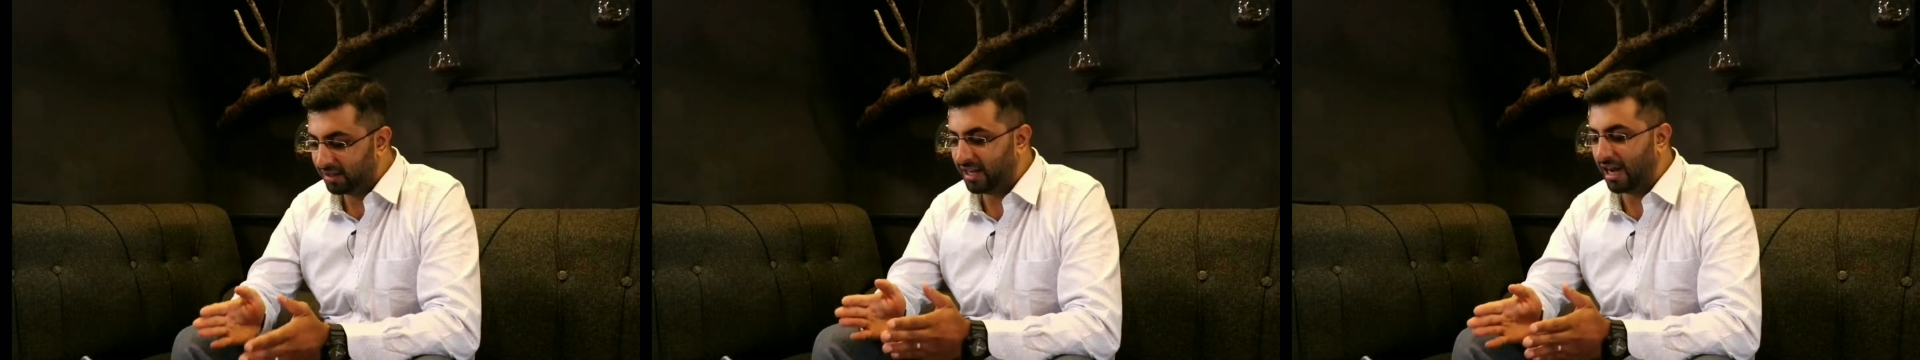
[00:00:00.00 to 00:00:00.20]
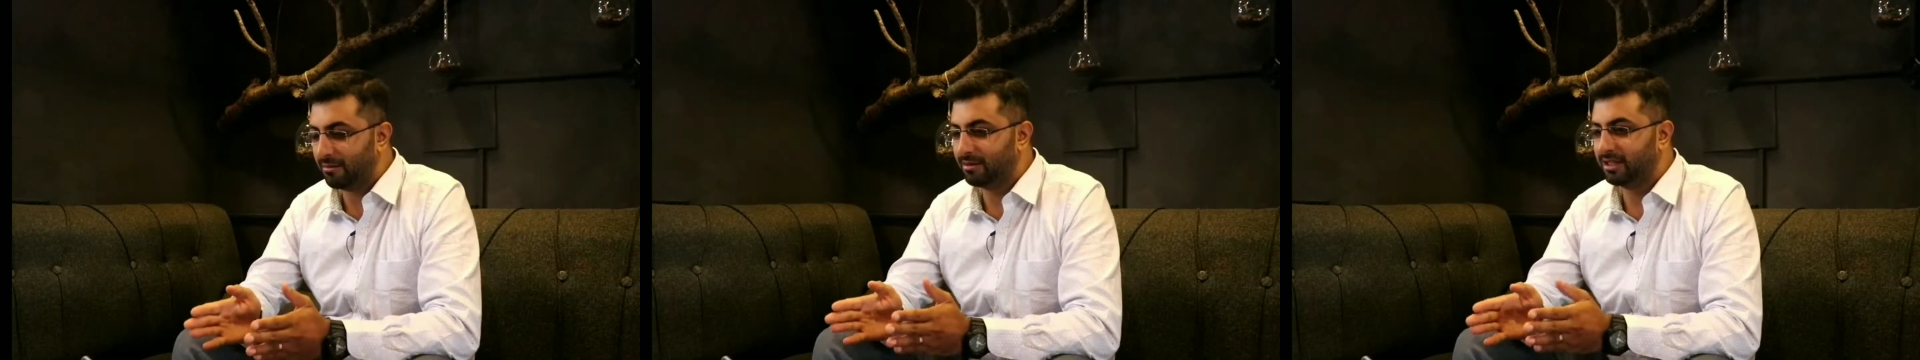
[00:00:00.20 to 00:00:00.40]

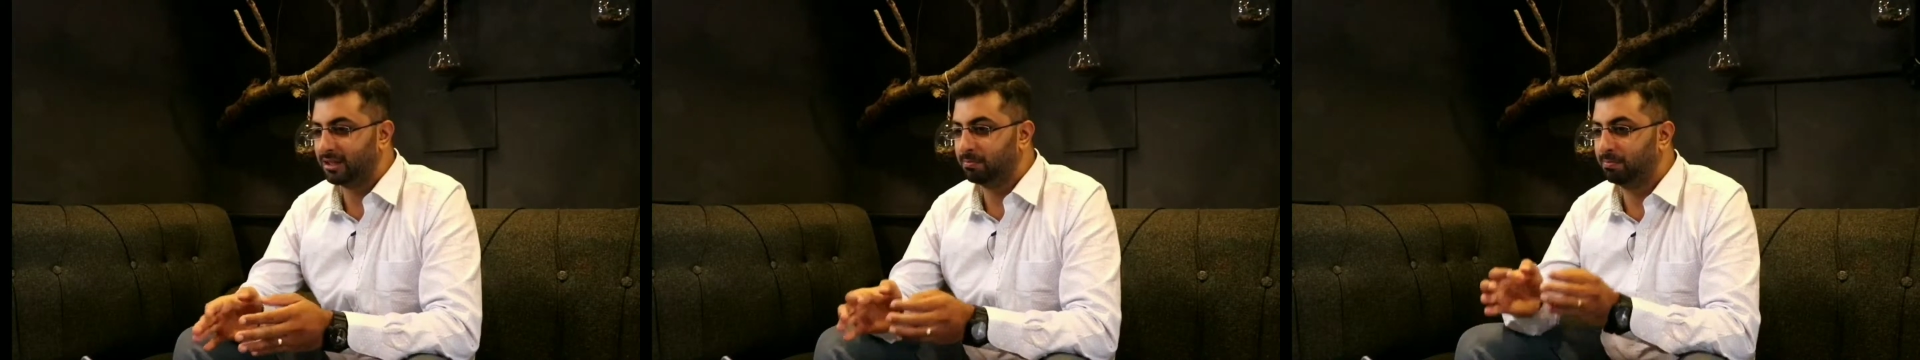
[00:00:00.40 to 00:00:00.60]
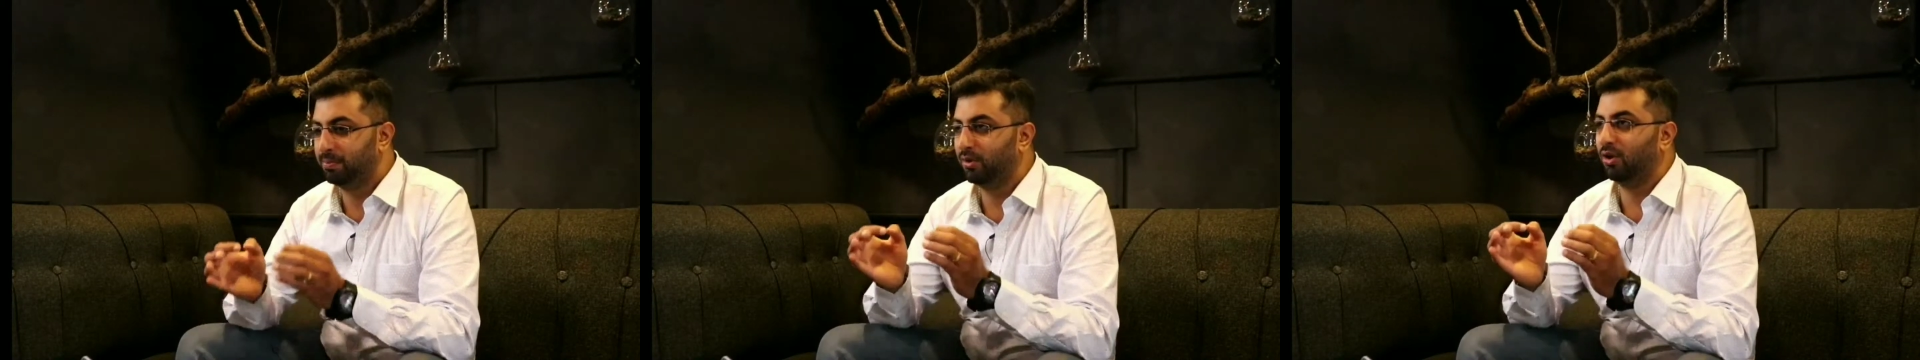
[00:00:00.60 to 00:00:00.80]
altered
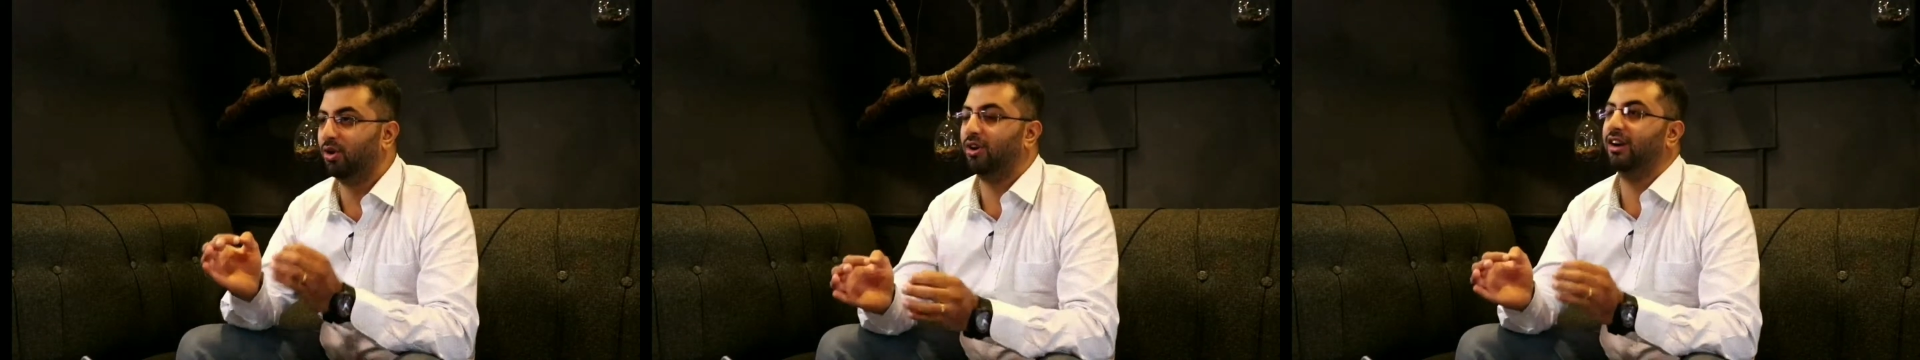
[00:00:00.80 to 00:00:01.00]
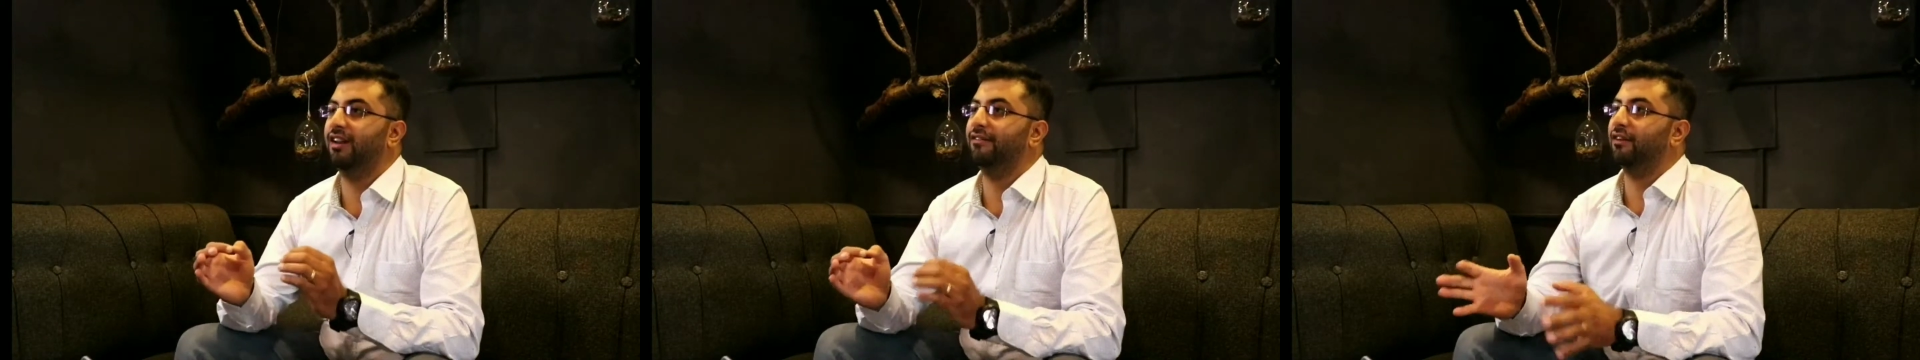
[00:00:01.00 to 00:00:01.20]
carbon is
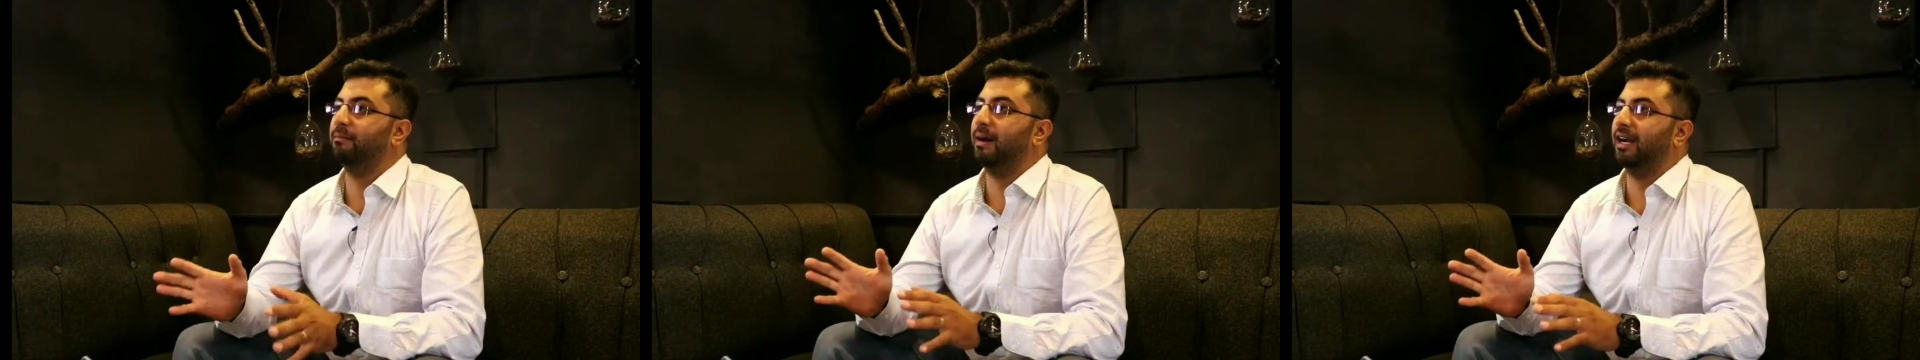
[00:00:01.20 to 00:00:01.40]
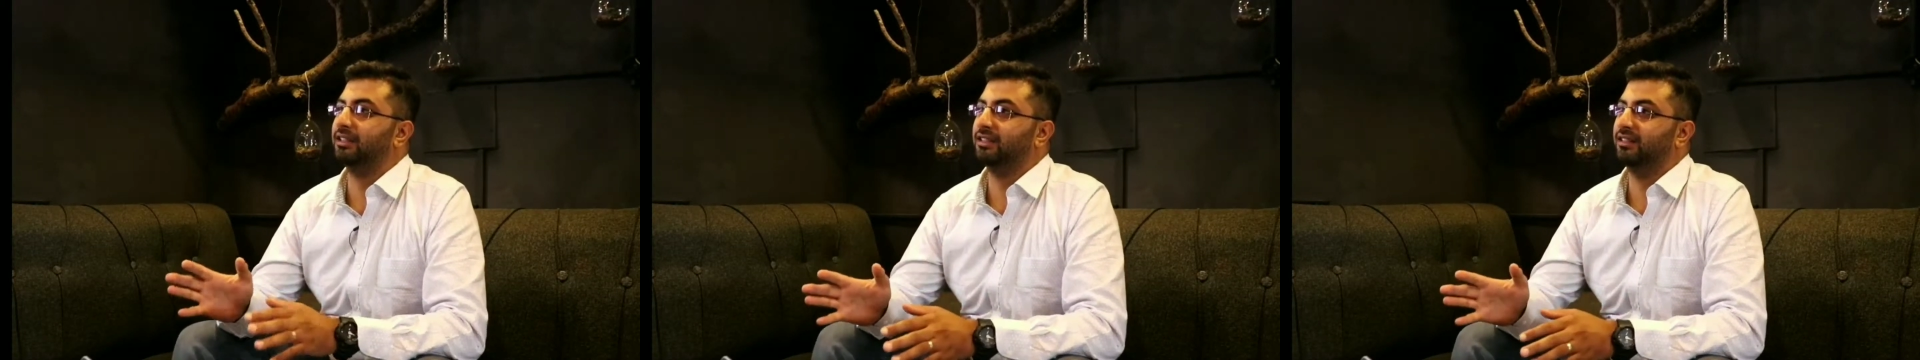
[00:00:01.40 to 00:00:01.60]

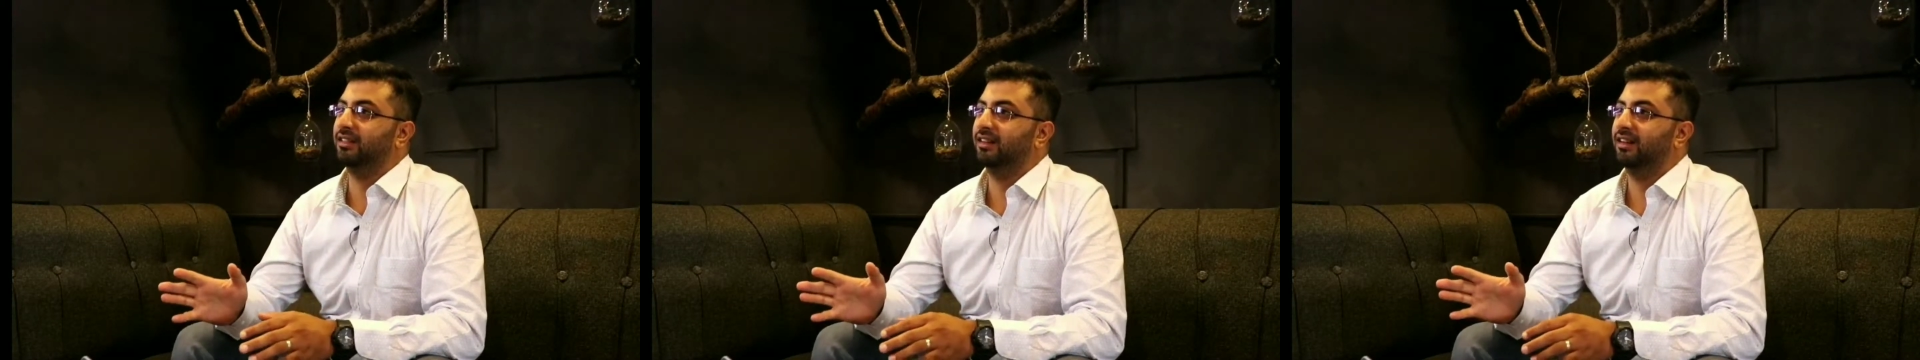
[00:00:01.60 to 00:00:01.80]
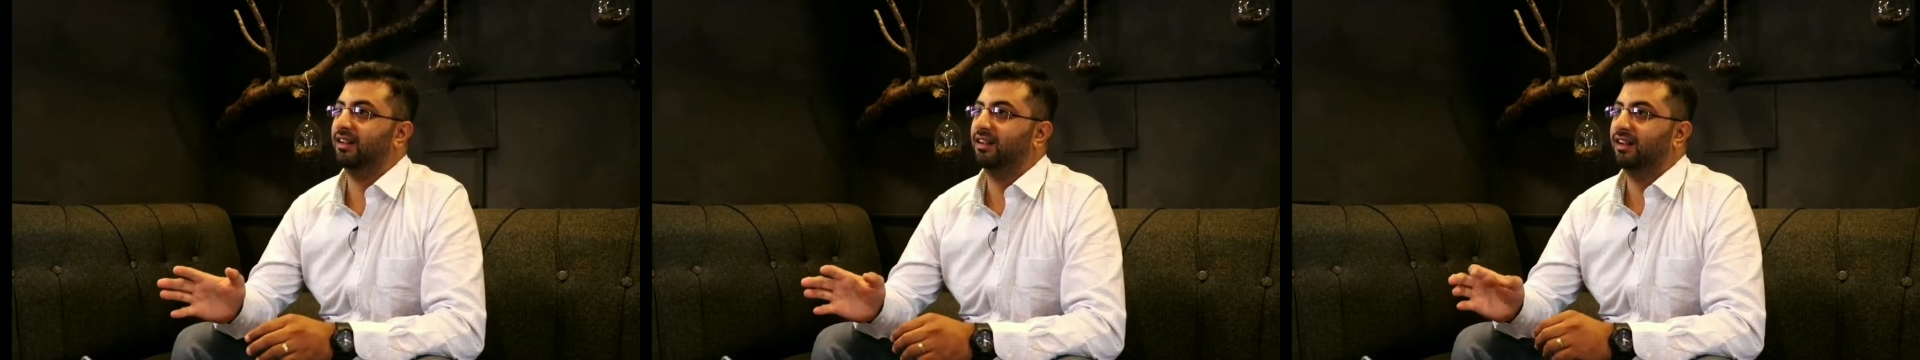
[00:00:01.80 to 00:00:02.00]
purely for
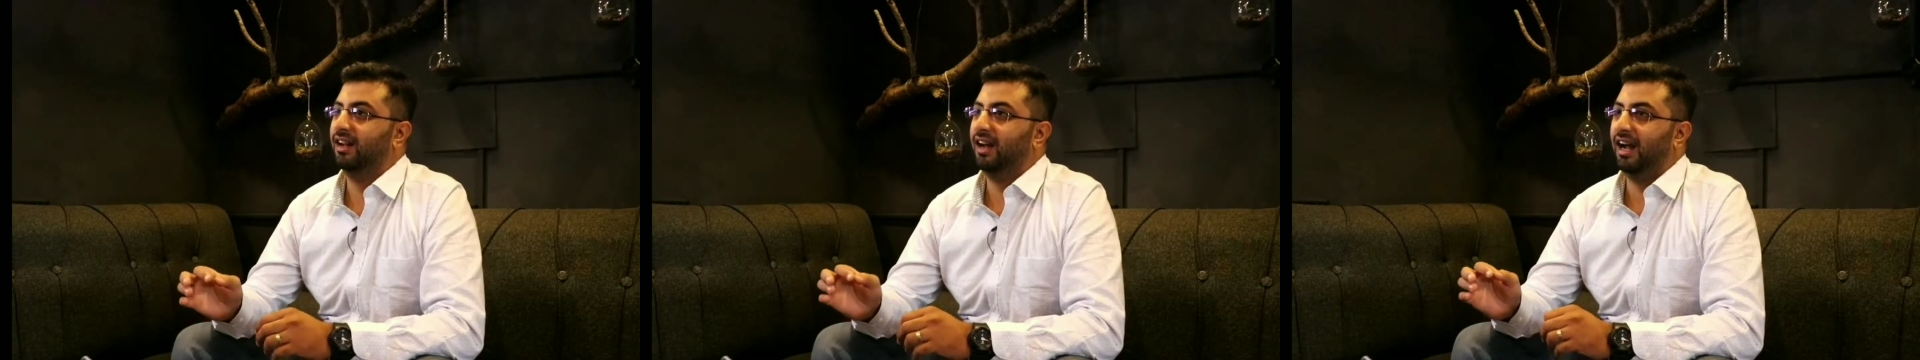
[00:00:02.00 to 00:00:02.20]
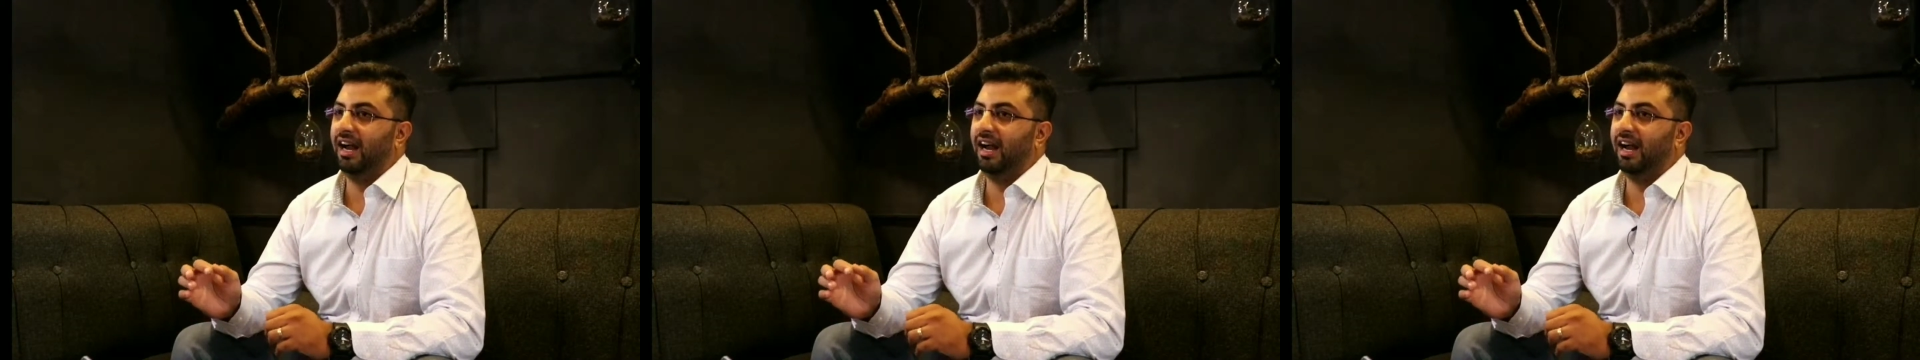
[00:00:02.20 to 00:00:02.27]
passion.